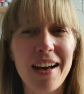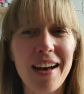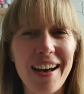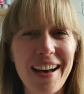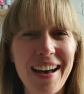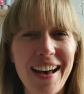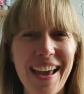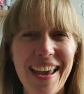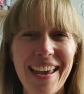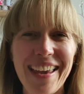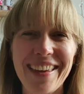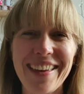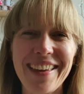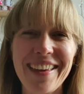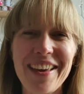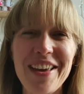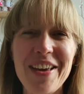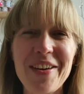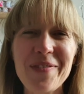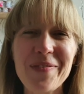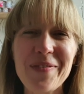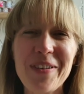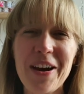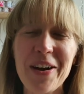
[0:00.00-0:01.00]
Hi,
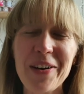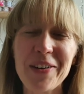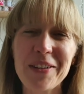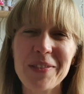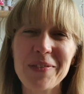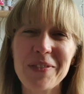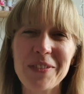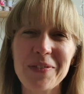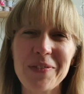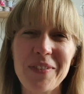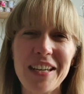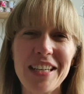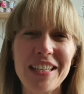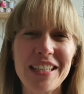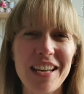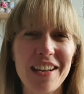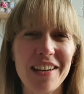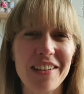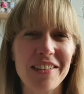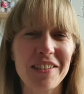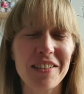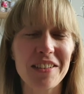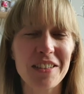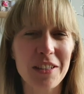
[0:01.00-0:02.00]
and welcome to my
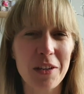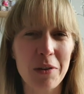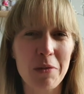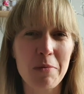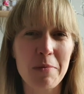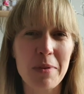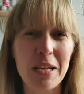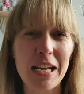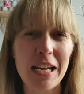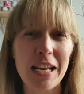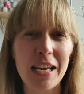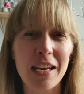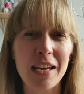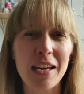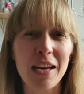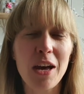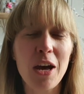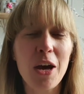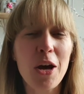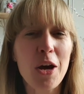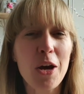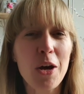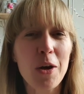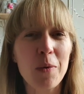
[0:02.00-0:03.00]
channel, Sew Amelia,
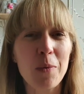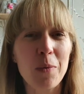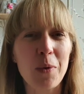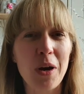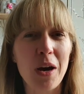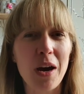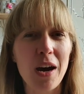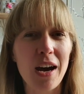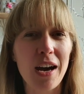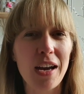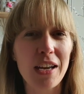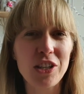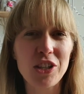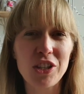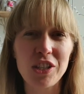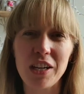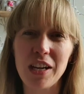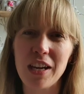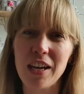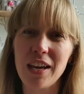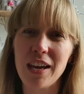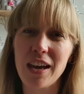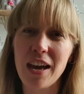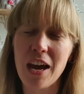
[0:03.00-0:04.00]
where I
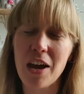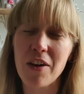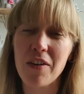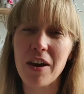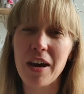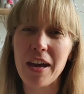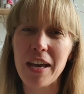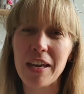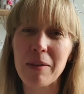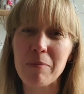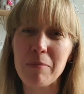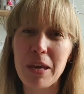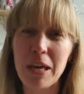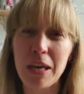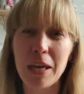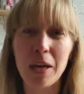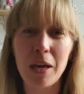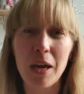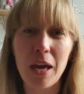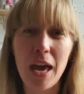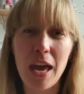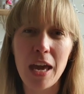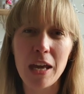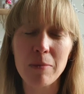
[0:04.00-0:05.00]
share how I
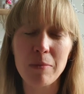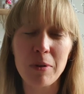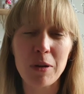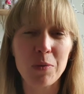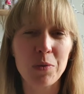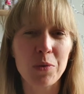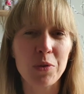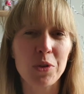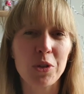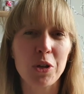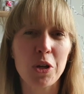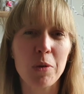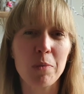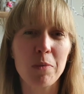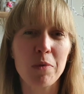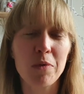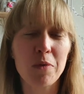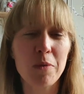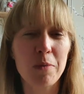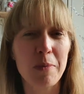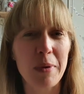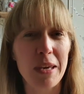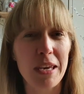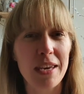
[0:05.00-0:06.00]
make a handmade wardrobe
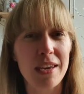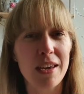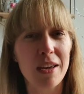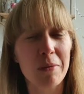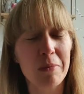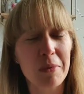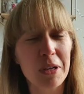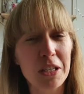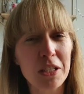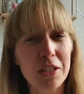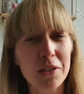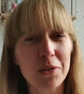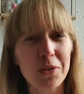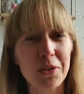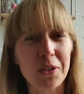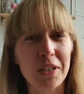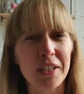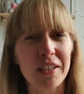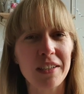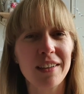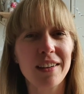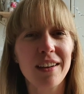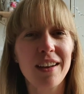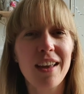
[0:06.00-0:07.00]
for me and my
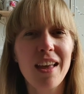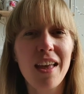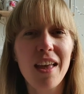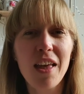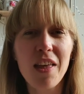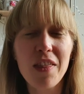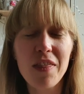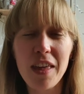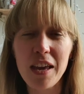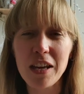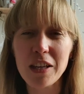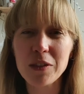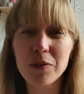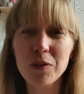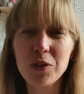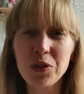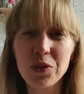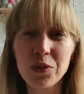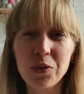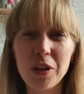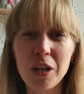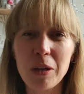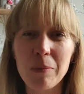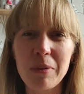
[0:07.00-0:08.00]
children. Thanks for
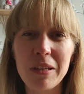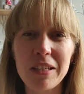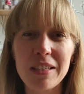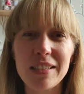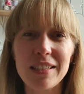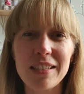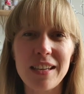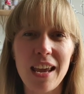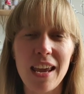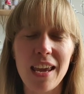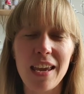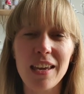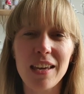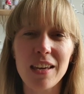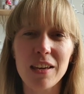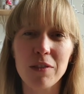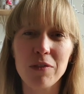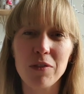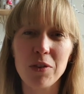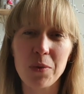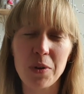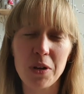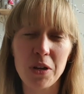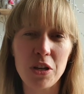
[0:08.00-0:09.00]
joining me today.
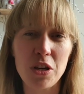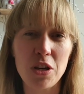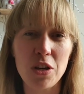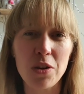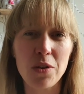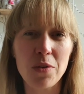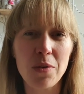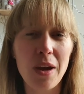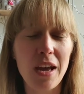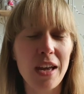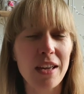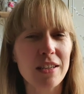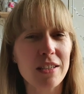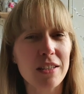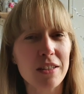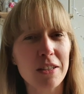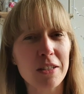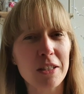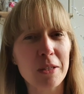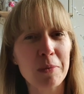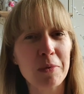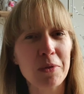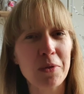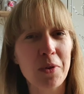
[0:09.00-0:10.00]
If you are new, and to
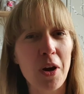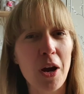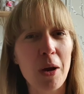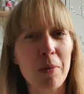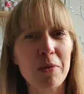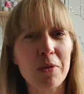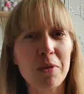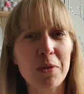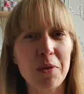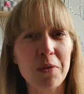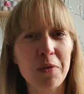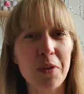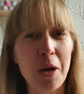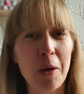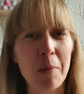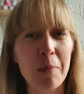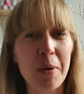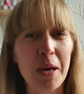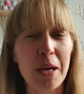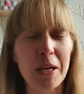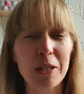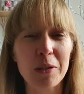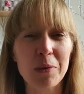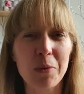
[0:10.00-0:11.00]
the subscribers who have come
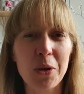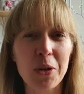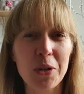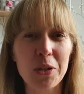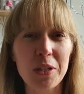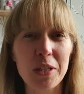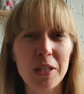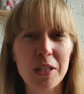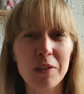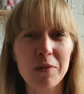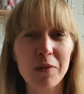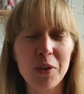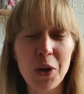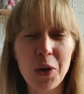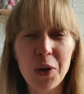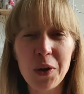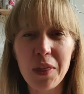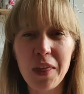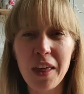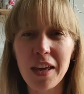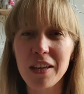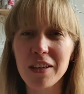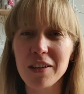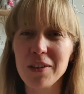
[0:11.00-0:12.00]
back to watch this
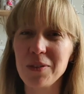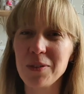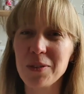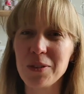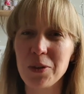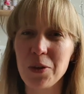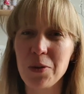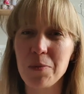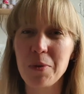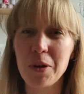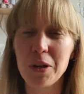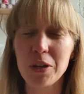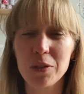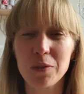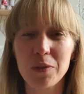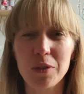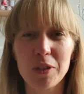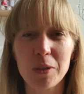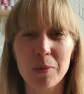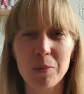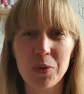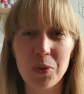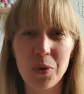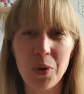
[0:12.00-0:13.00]
vlog, thank you so much
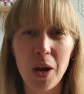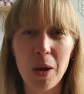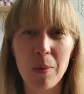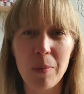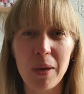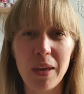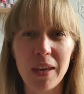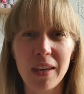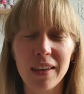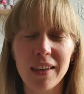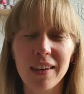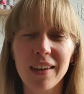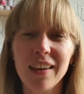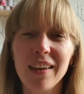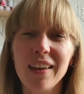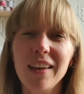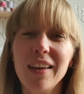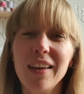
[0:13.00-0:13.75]
for subscribing.